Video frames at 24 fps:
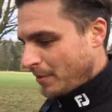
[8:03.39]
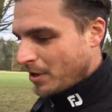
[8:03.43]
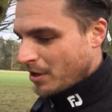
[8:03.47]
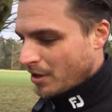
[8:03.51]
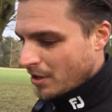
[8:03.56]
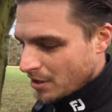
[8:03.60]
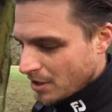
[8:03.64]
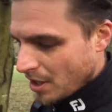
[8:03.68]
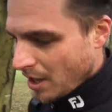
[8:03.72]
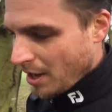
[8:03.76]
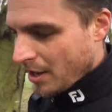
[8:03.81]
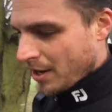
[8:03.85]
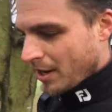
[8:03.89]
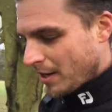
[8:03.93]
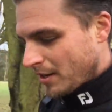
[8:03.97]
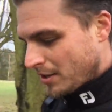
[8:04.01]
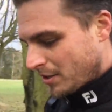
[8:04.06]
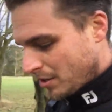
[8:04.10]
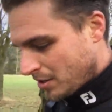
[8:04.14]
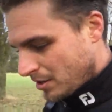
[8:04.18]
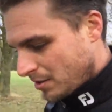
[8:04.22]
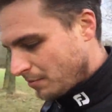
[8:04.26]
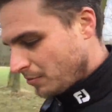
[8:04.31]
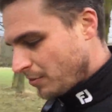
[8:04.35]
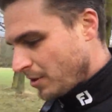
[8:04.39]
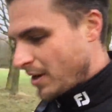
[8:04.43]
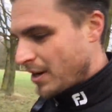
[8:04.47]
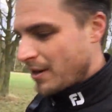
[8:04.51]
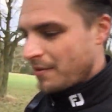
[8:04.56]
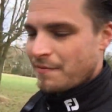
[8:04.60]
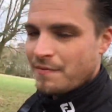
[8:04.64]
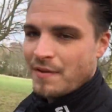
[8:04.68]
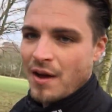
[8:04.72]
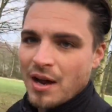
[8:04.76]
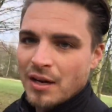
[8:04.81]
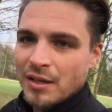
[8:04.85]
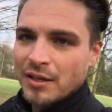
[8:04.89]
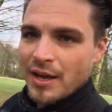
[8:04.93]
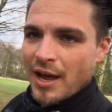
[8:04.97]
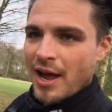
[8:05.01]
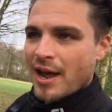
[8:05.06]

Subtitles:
You could turn it into some really fun